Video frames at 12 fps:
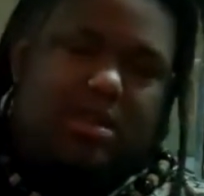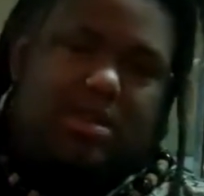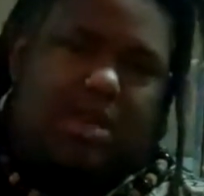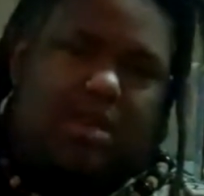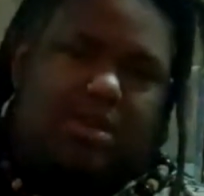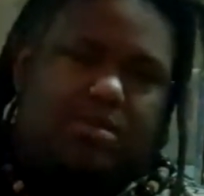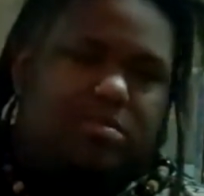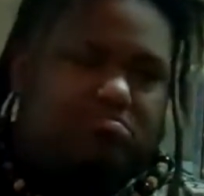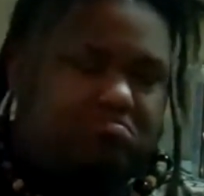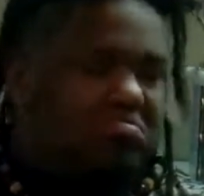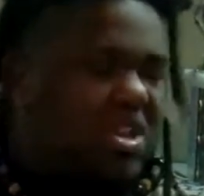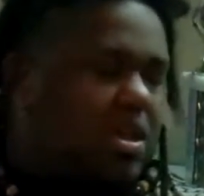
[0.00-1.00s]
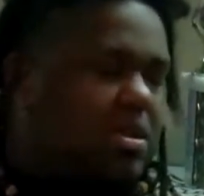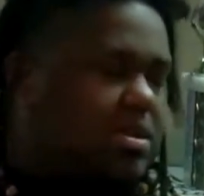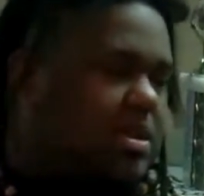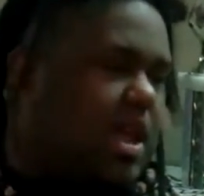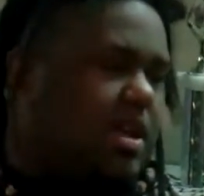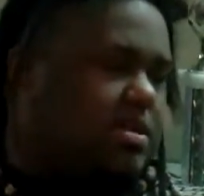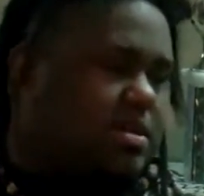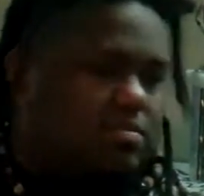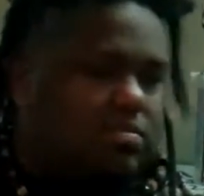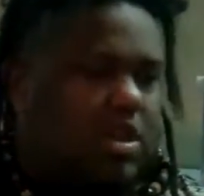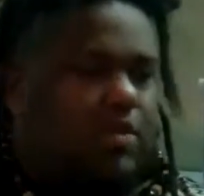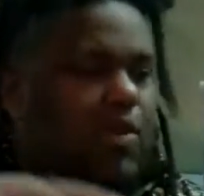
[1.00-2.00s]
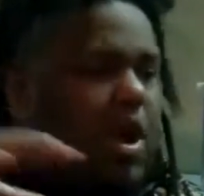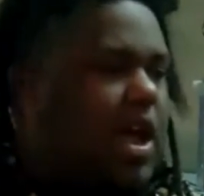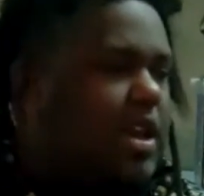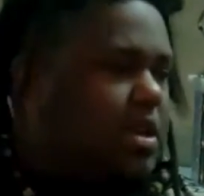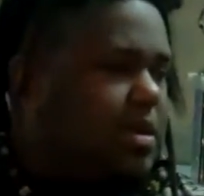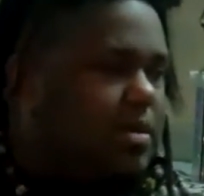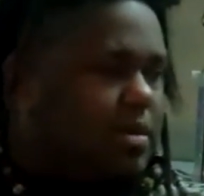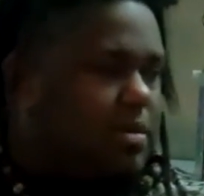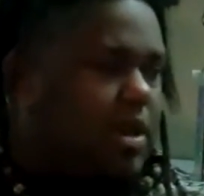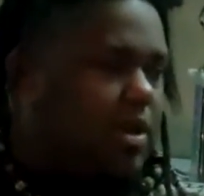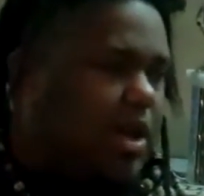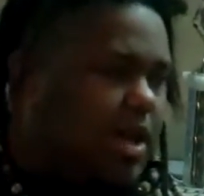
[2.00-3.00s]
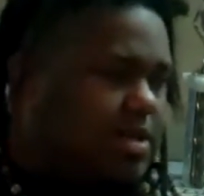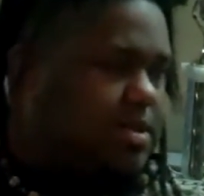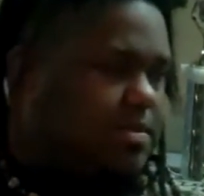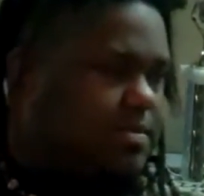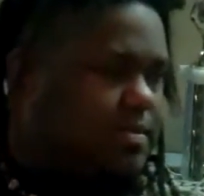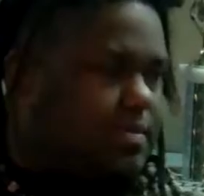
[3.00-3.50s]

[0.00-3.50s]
So, there's a good variety of videos.